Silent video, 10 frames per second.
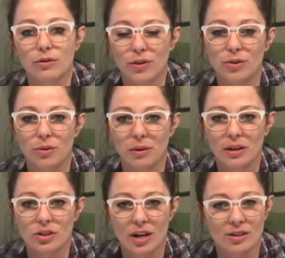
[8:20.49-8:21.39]
If you do want to
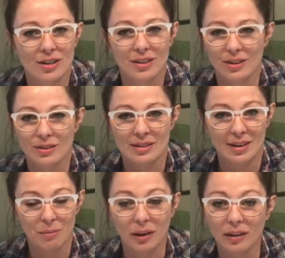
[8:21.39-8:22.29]
change it, there's the
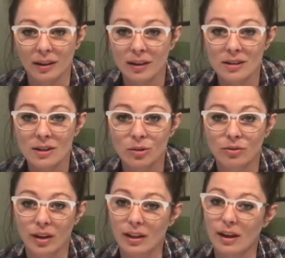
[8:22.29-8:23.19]
ability to. If
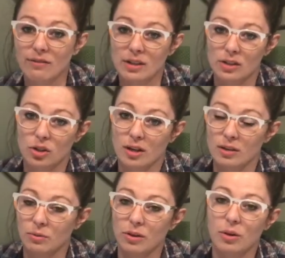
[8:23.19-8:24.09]
they left it
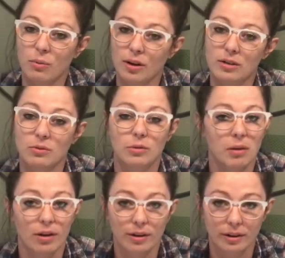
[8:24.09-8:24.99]
just with the words, it would be
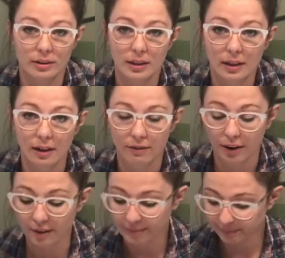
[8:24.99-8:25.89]
harder to cover.